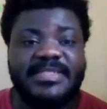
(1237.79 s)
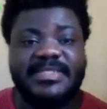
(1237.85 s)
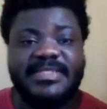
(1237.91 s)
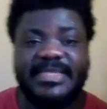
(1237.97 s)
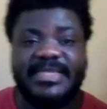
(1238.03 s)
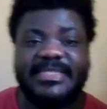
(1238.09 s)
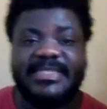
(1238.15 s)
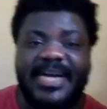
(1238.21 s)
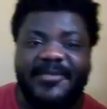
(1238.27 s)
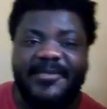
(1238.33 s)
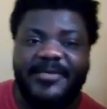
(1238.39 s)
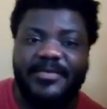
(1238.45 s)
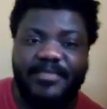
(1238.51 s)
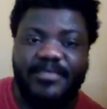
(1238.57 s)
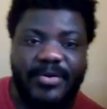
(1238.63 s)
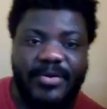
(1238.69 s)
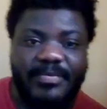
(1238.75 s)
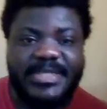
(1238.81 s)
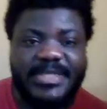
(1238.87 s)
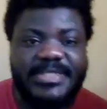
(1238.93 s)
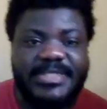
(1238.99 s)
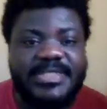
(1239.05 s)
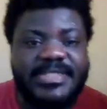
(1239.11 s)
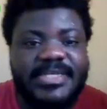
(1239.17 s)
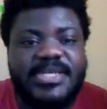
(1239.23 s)
This data have been
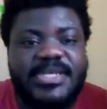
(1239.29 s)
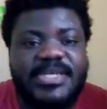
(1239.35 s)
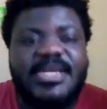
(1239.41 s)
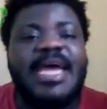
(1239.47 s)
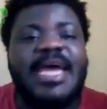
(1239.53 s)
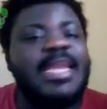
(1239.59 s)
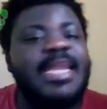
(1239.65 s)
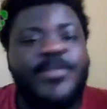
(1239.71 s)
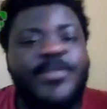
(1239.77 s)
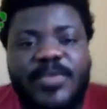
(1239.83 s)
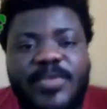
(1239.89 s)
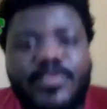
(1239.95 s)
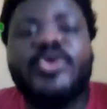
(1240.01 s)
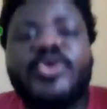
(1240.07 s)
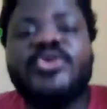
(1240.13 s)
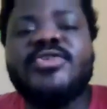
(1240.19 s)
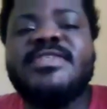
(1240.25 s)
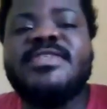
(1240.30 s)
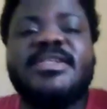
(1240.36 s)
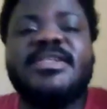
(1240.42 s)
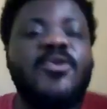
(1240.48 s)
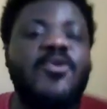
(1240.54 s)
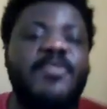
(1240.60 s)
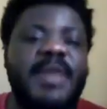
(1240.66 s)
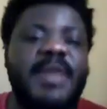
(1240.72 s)
published and then people use it
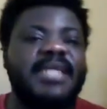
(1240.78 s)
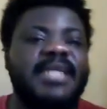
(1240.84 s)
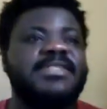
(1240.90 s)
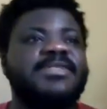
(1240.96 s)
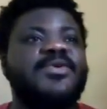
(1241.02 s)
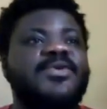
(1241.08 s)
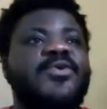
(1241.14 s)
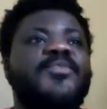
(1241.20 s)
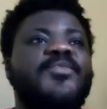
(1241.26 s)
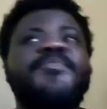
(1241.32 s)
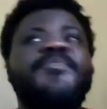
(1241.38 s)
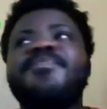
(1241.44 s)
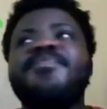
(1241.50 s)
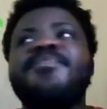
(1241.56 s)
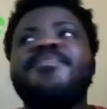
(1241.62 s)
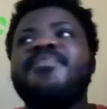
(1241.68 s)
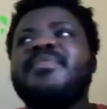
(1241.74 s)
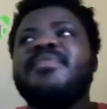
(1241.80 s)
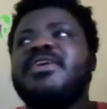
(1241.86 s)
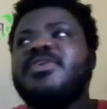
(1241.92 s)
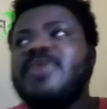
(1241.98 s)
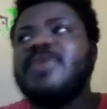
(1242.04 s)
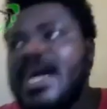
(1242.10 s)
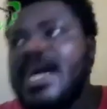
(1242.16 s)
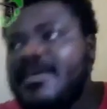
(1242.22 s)
globally. So
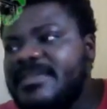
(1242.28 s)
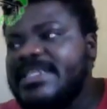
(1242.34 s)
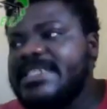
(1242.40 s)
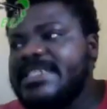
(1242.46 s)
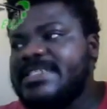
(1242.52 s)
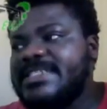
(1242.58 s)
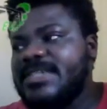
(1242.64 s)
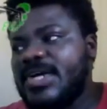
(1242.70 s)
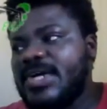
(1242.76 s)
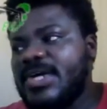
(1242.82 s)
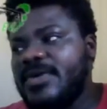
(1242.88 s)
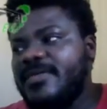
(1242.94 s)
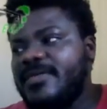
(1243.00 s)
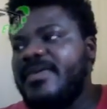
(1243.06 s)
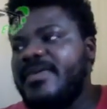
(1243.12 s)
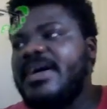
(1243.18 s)
you have this sort of